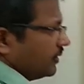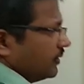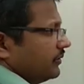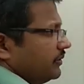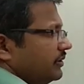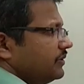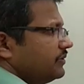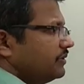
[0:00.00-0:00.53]

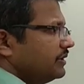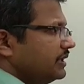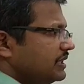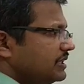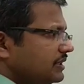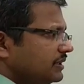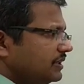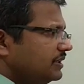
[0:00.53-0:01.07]

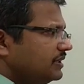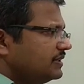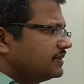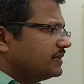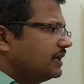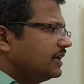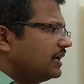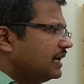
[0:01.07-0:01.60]
Citrate
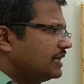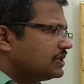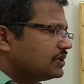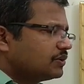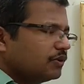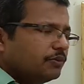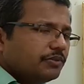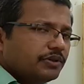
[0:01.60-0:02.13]
is
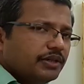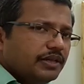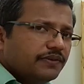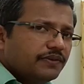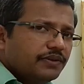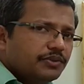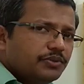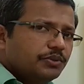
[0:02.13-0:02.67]

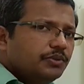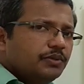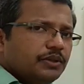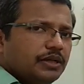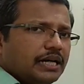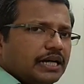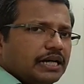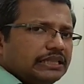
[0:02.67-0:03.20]
isomerized
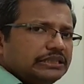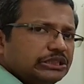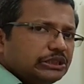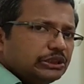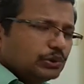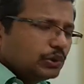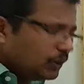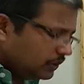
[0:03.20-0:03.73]
to
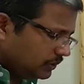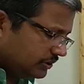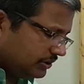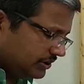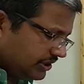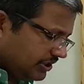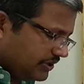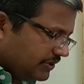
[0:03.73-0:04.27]

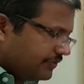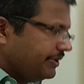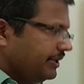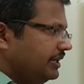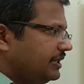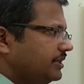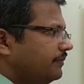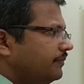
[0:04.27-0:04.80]

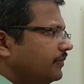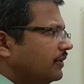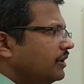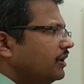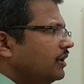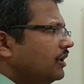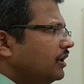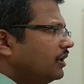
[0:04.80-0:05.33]
isocitrate.
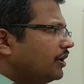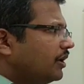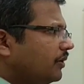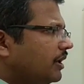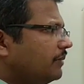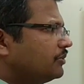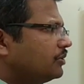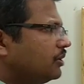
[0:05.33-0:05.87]
Now
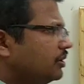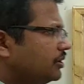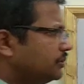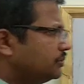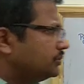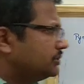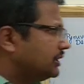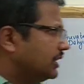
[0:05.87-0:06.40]
I am not
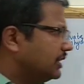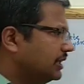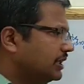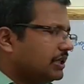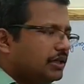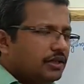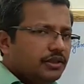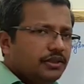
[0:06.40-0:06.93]
using any
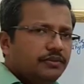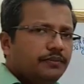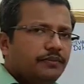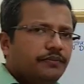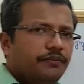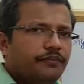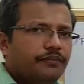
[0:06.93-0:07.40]
color.